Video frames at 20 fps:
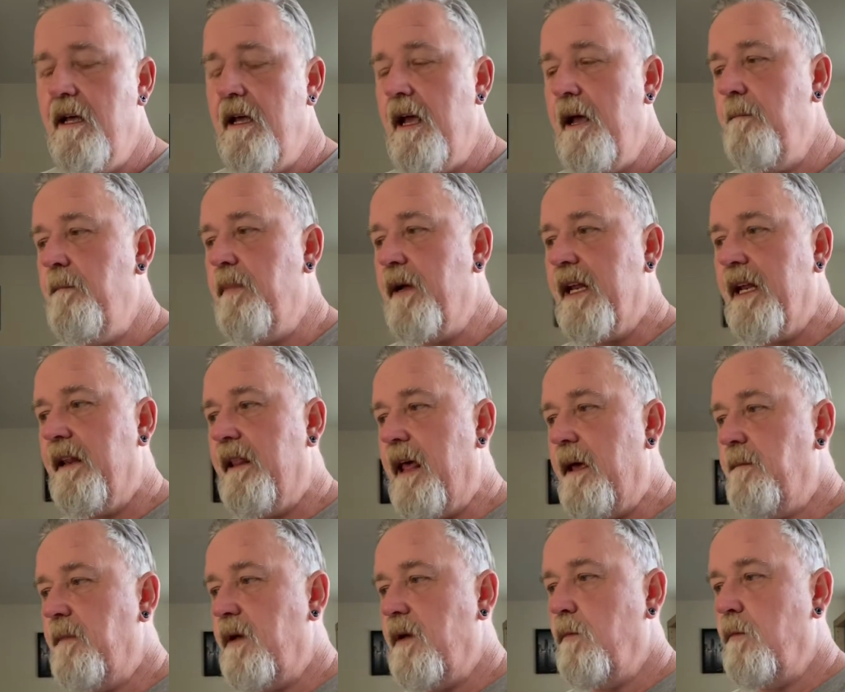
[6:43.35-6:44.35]
But in that
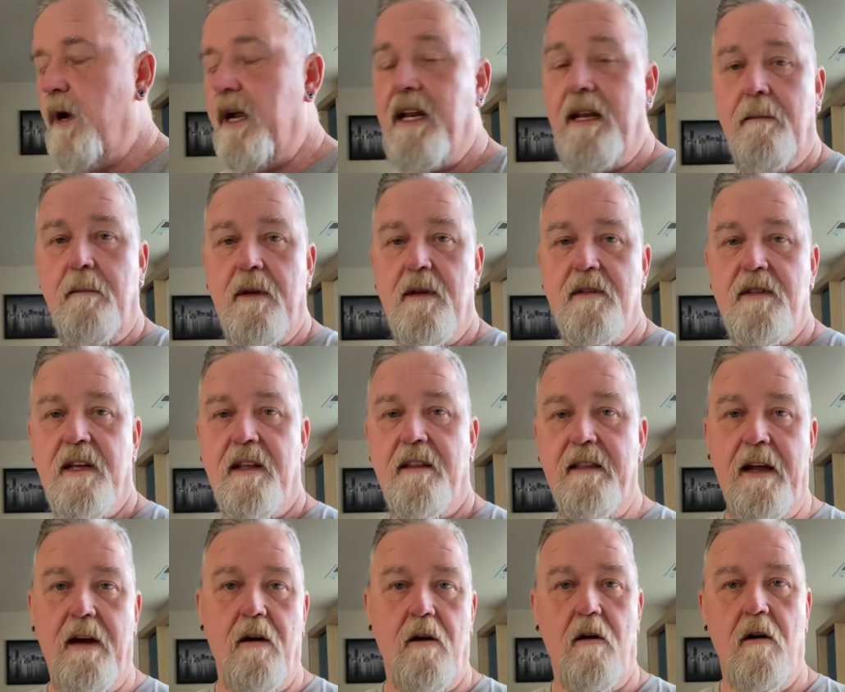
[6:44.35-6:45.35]
waiting music,
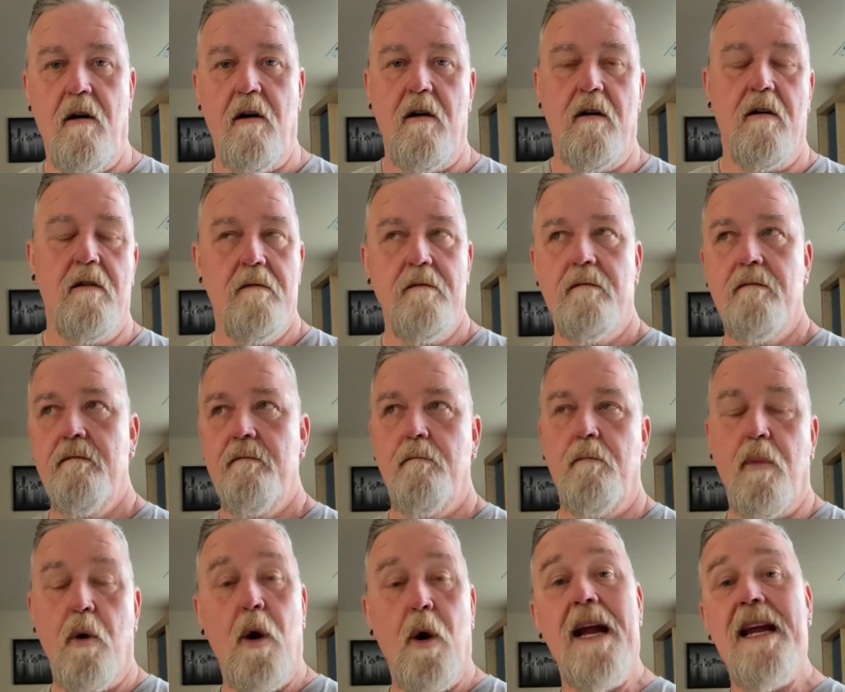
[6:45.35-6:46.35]
there are
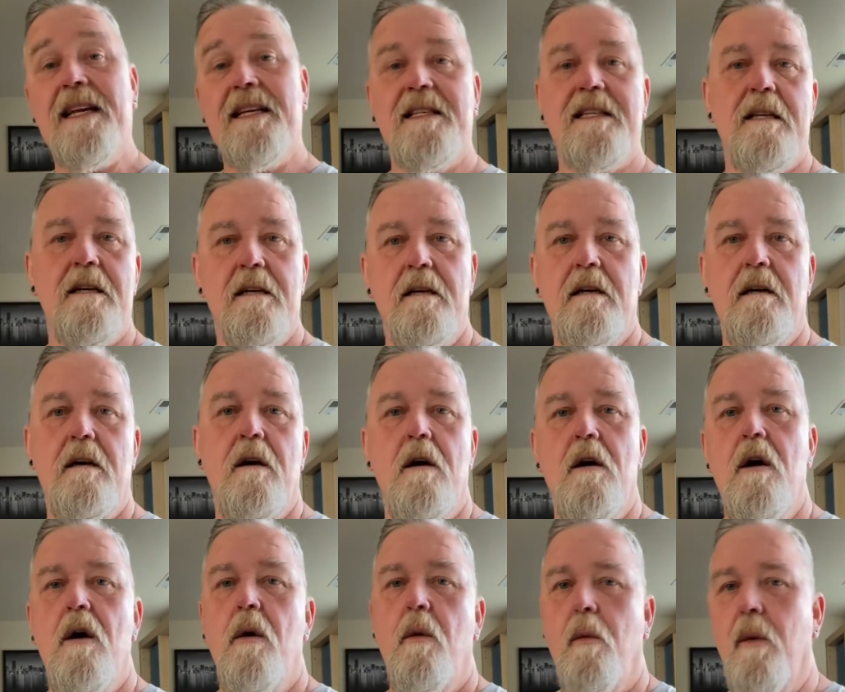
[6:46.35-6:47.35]
breaks
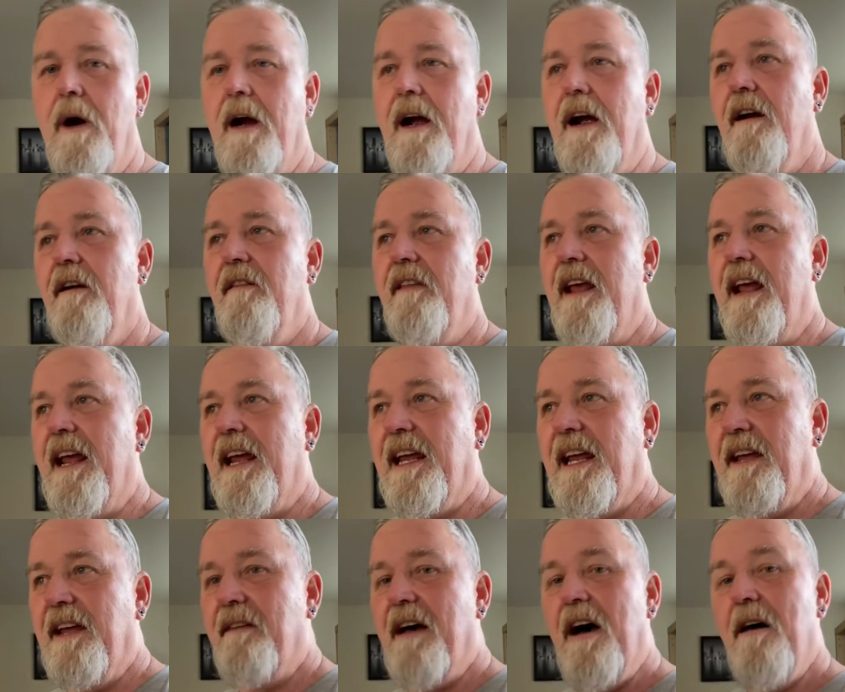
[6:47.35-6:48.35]
where they
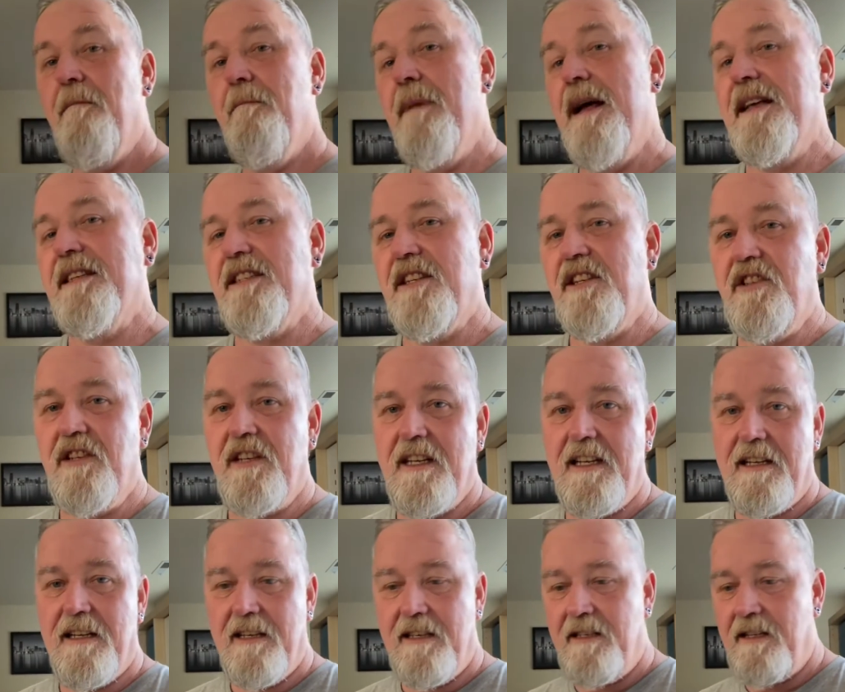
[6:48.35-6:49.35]
give out
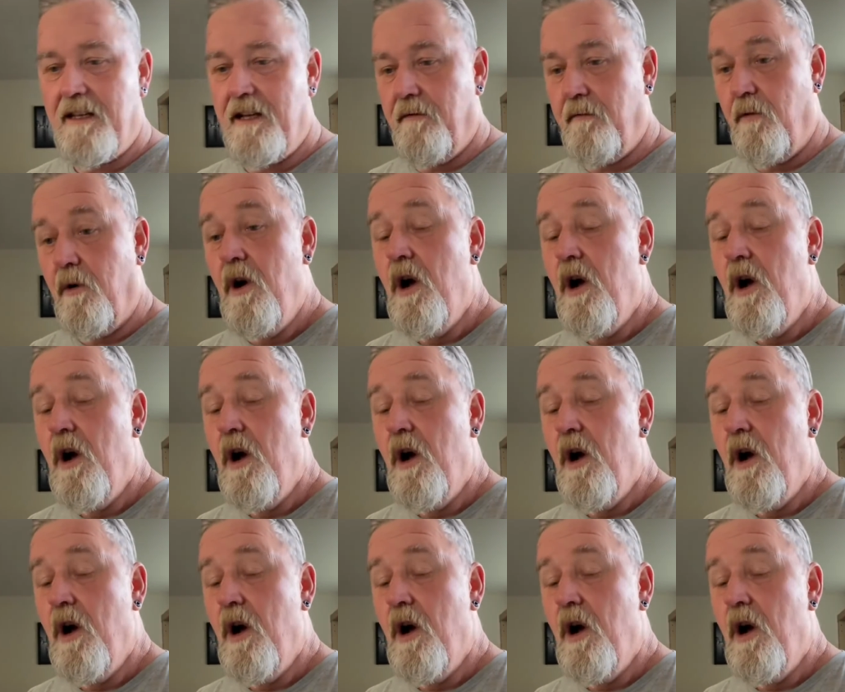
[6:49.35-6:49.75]
messages of,